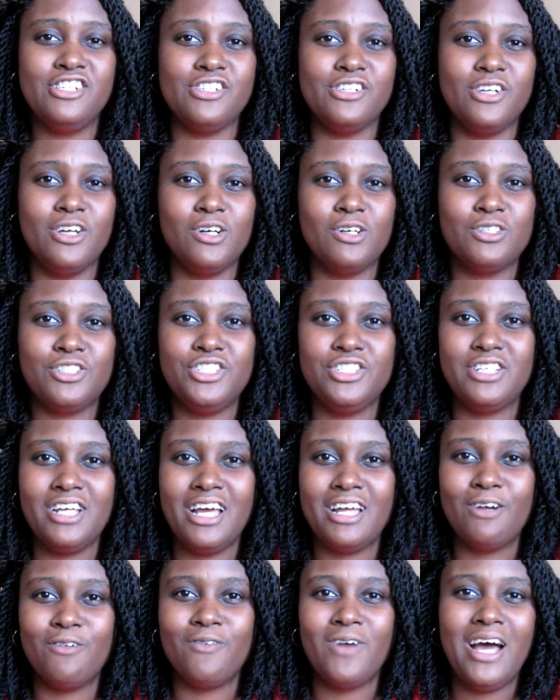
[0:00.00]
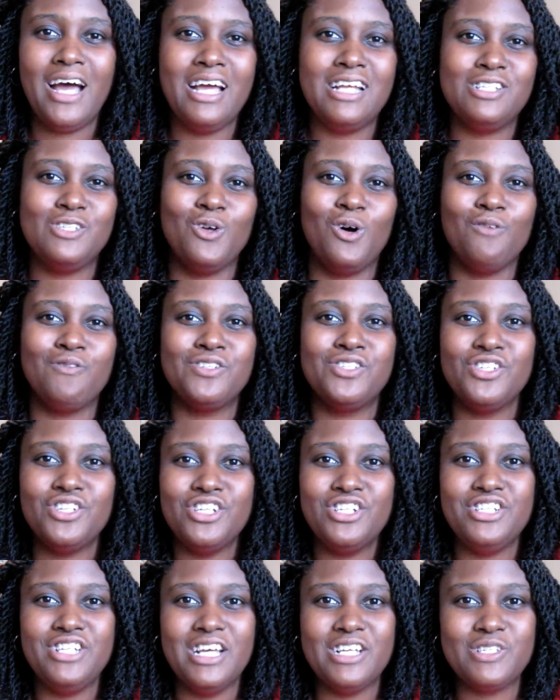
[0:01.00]
She kind of rides off into the
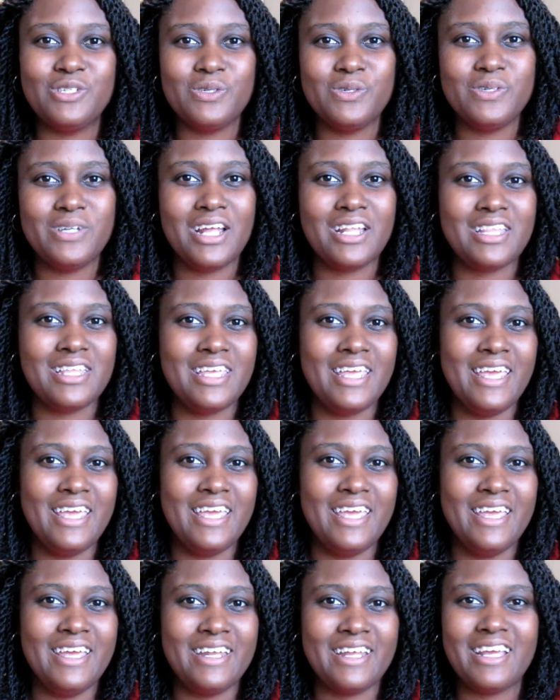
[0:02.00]
desert at the end,